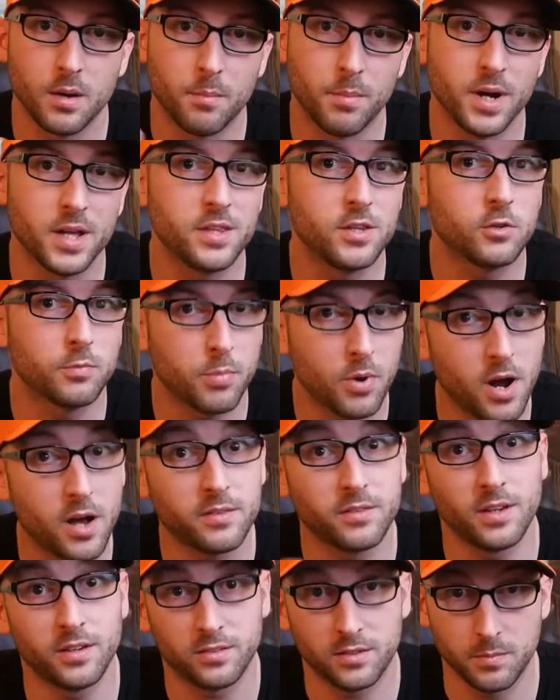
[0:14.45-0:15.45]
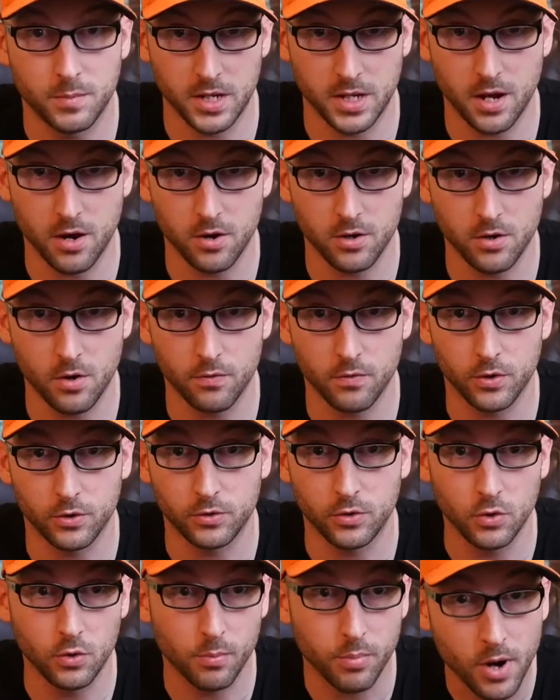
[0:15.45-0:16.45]
but this process can be carried over
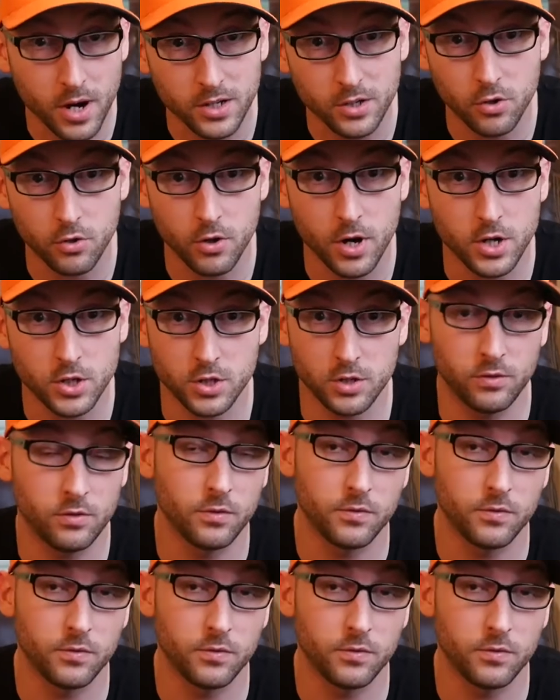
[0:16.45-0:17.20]
to product creation.